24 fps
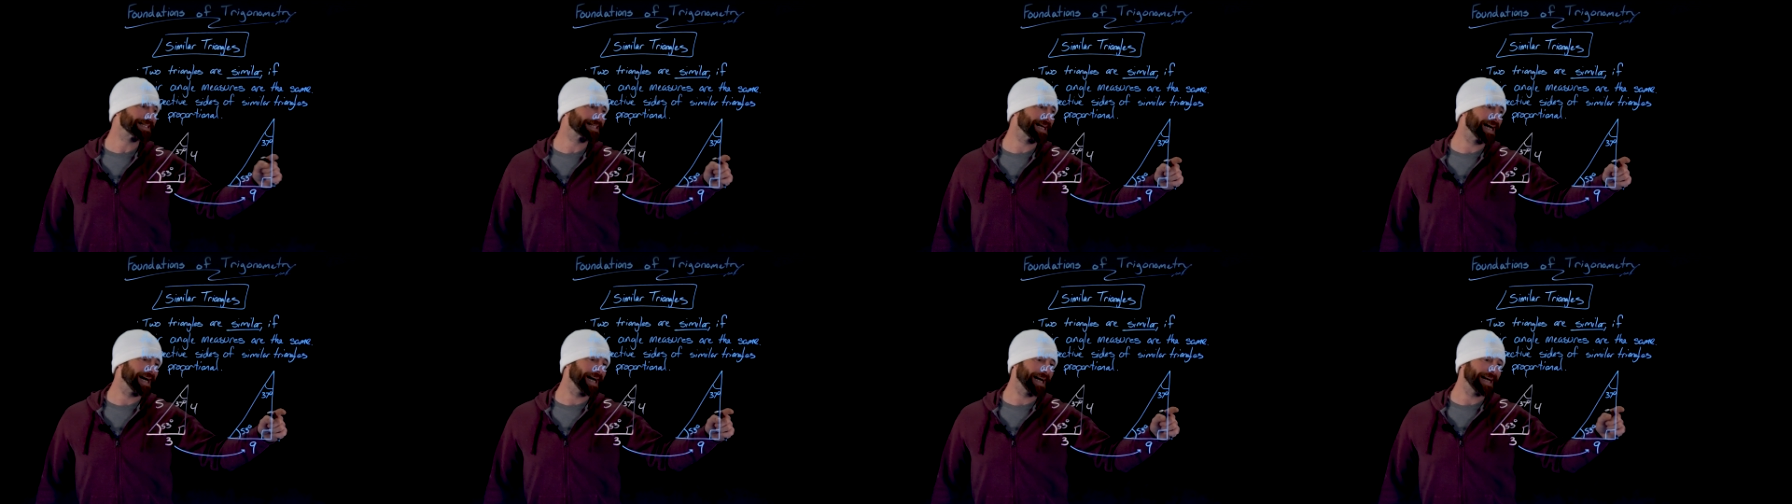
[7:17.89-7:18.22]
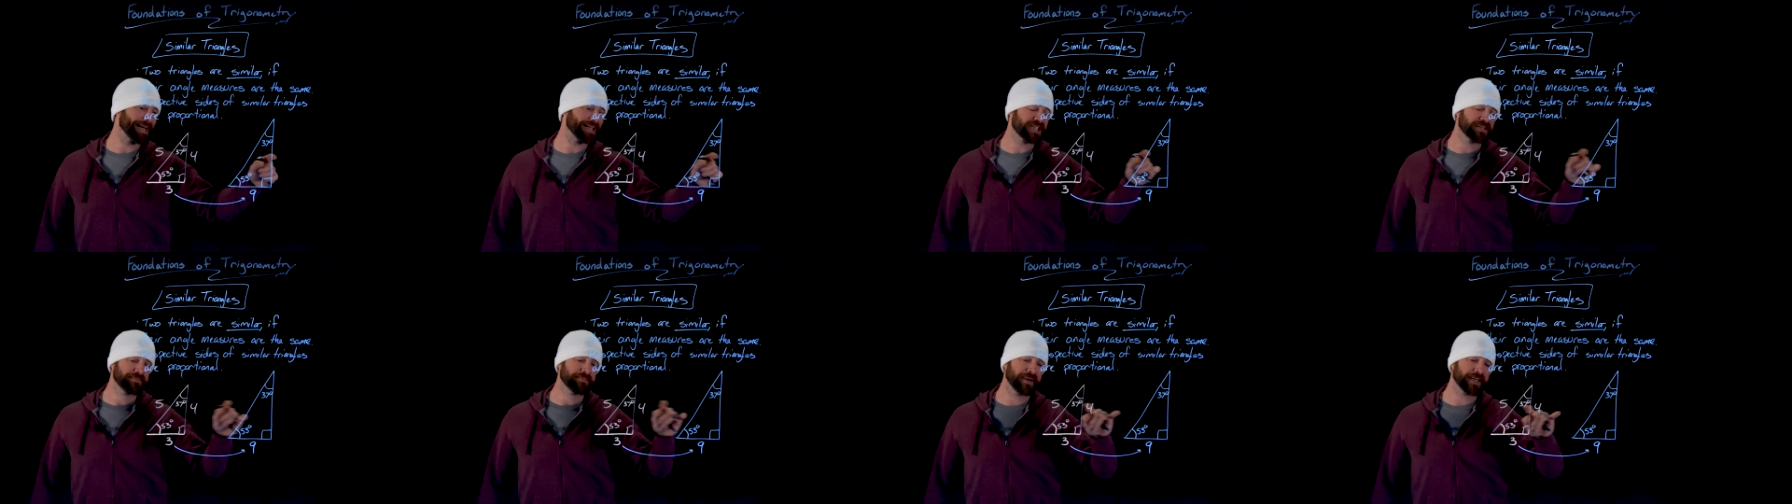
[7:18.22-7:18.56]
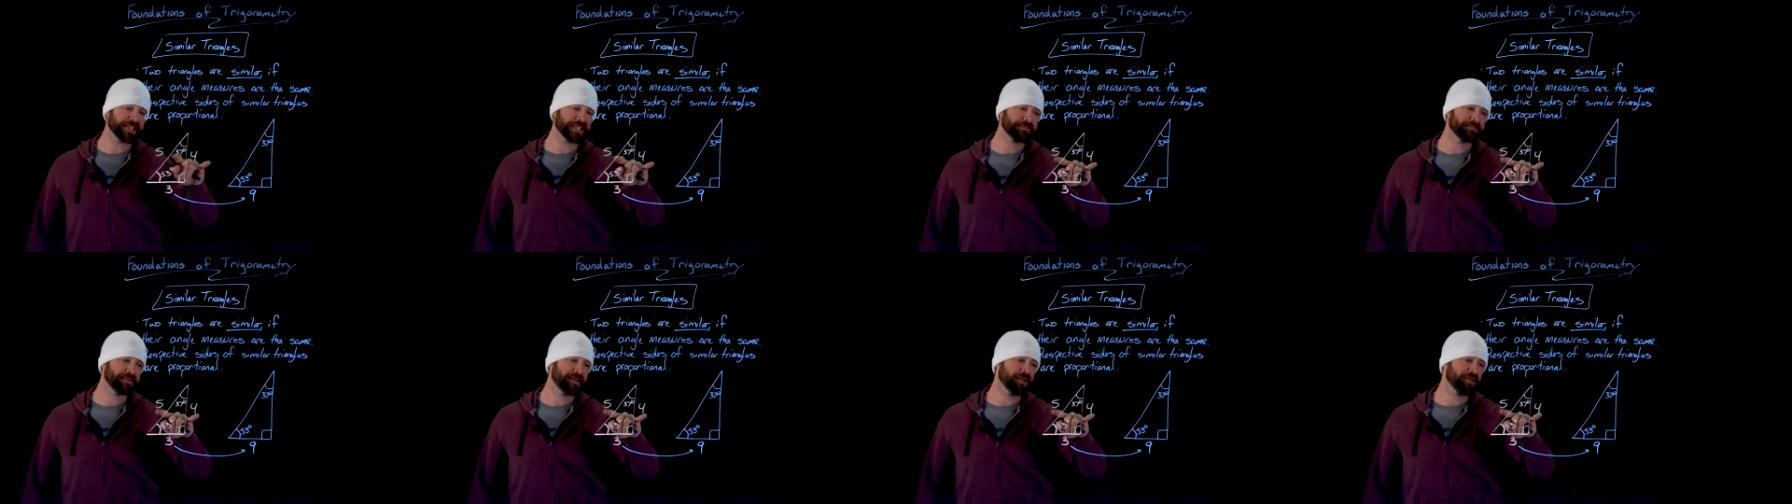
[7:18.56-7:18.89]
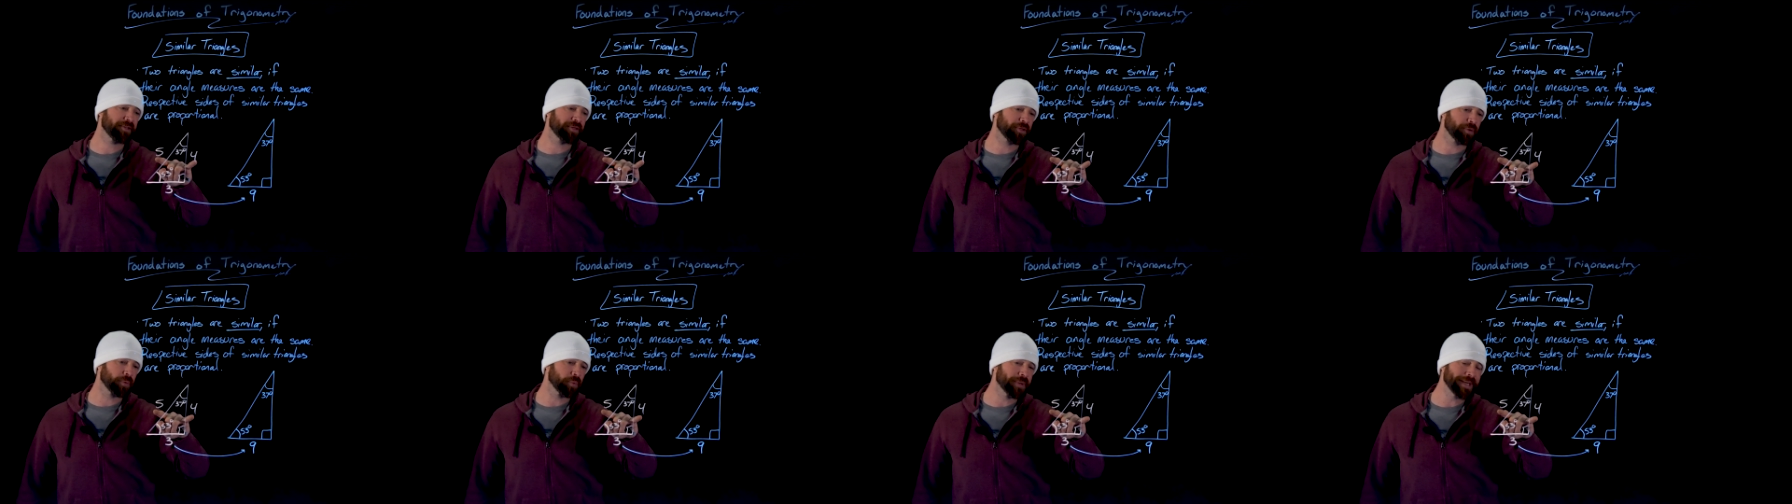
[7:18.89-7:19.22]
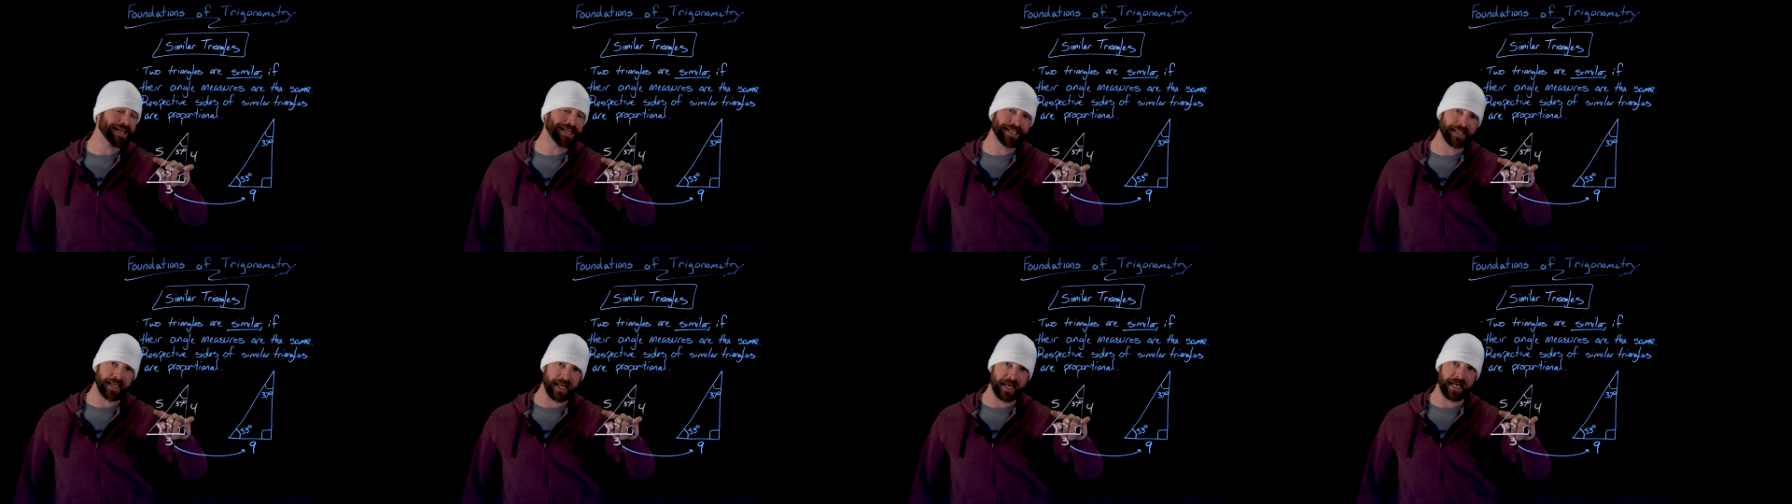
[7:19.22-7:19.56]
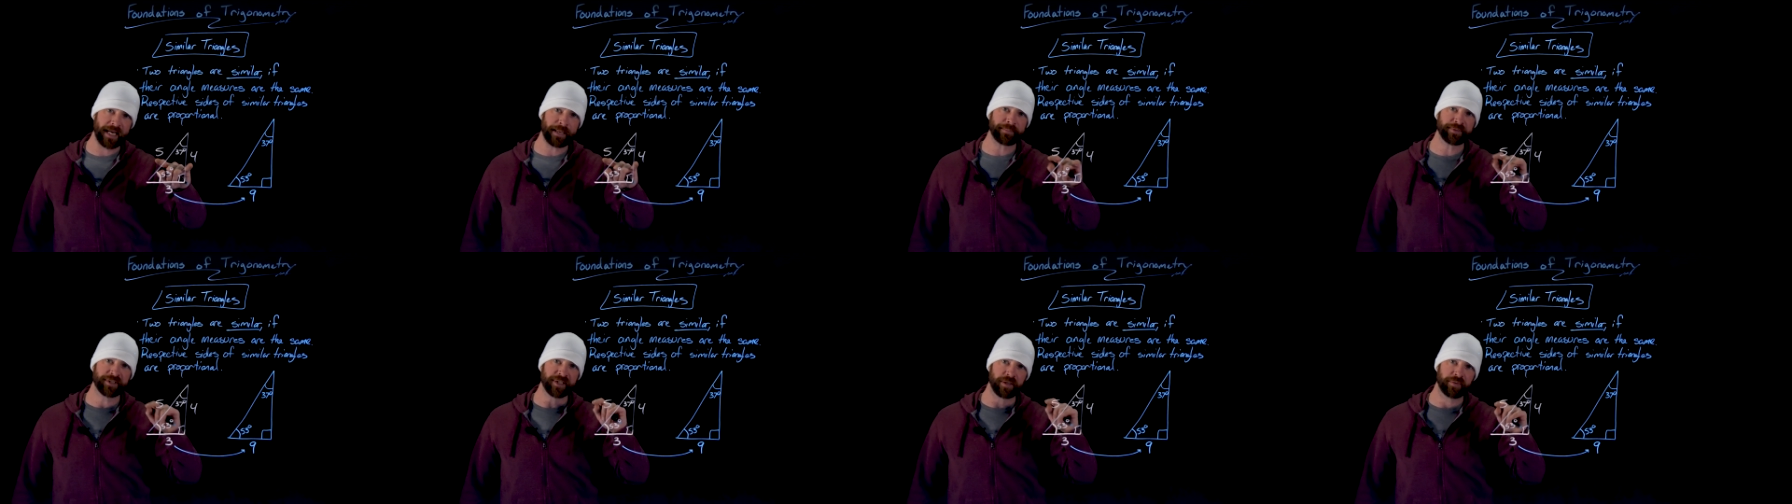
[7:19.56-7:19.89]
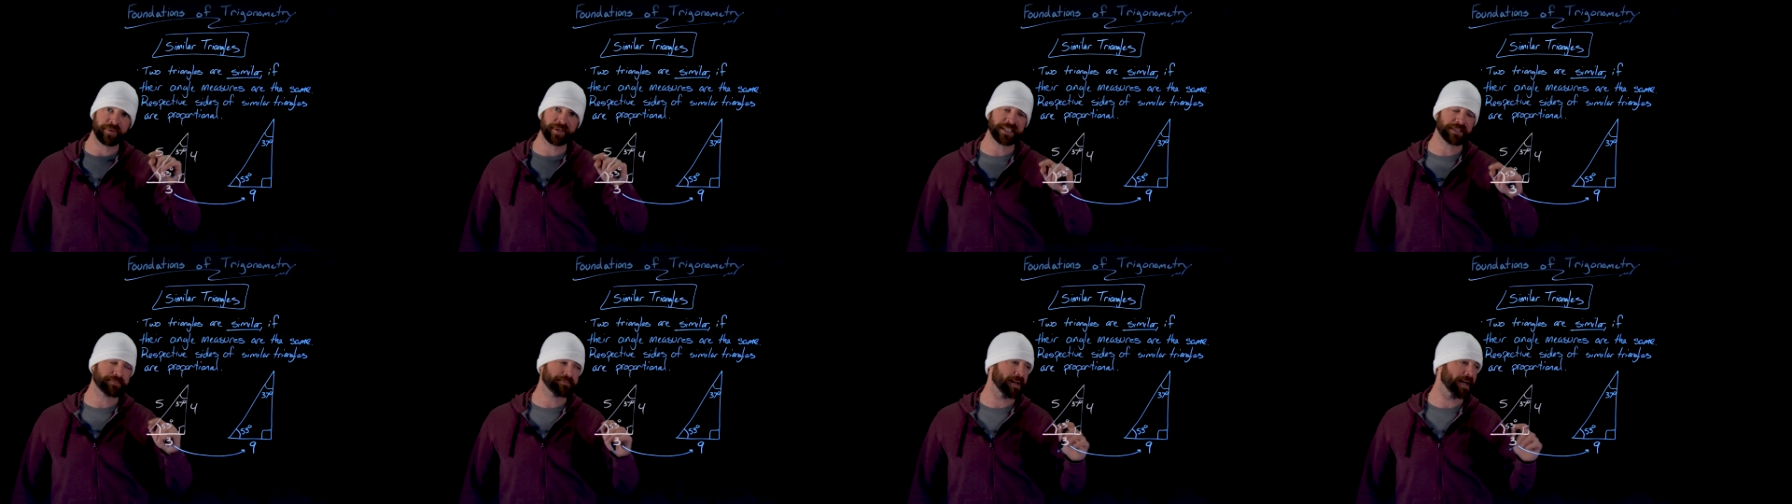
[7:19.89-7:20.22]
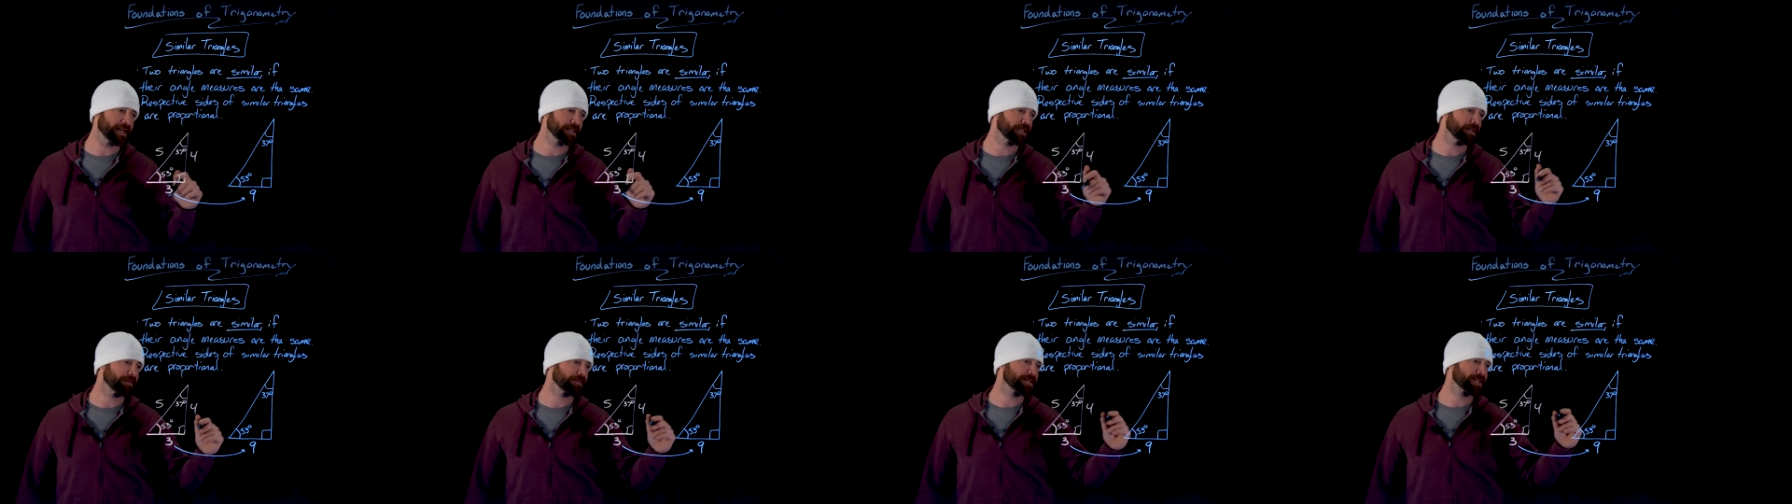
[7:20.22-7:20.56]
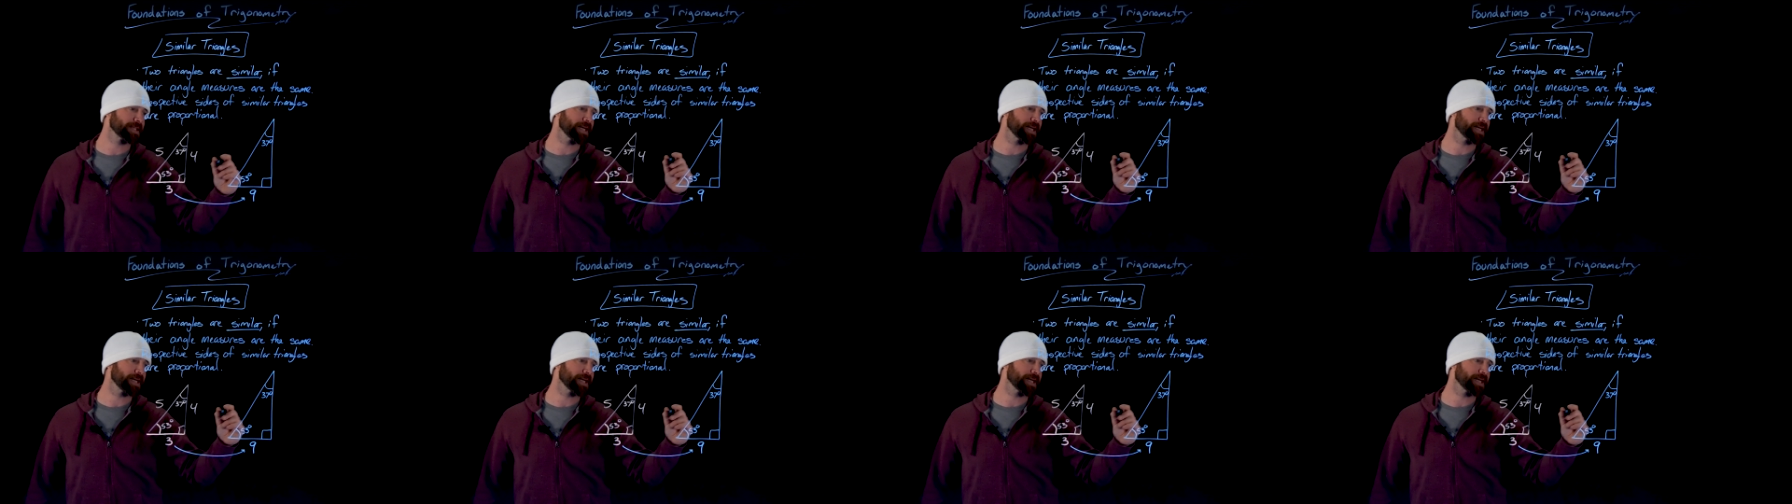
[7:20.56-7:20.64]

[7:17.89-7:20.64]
sides must be three times their respective